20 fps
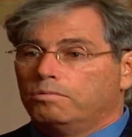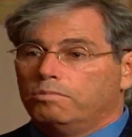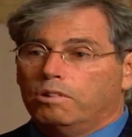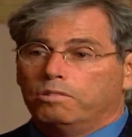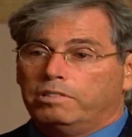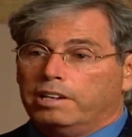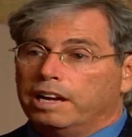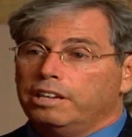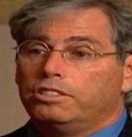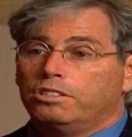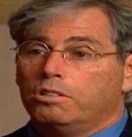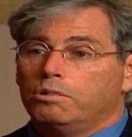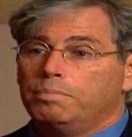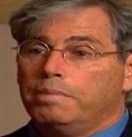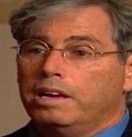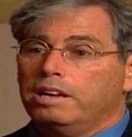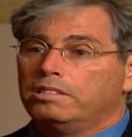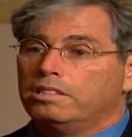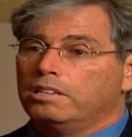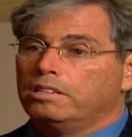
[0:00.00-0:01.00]
rotational
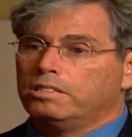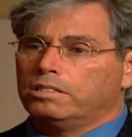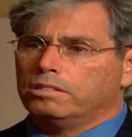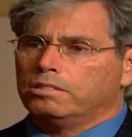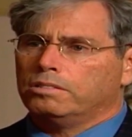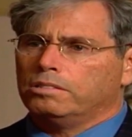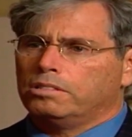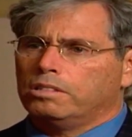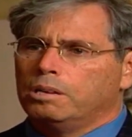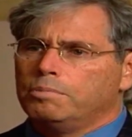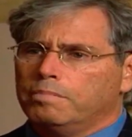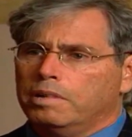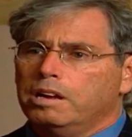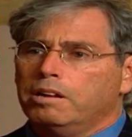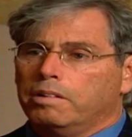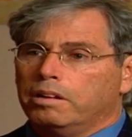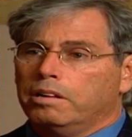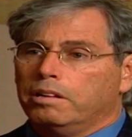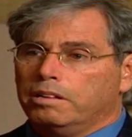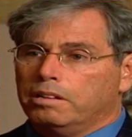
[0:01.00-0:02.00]
basis and
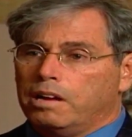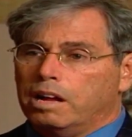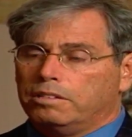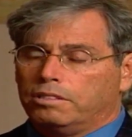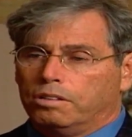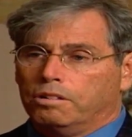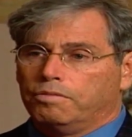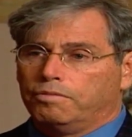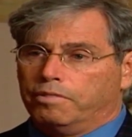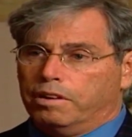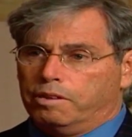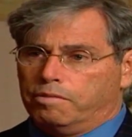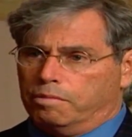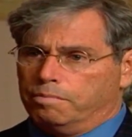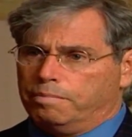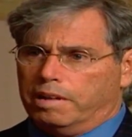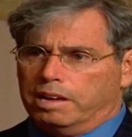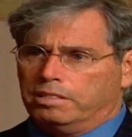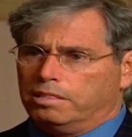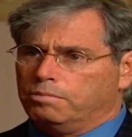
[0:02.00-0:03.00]
some not so
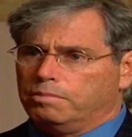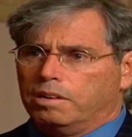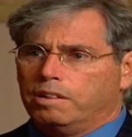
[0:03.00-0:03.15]
frequent basis.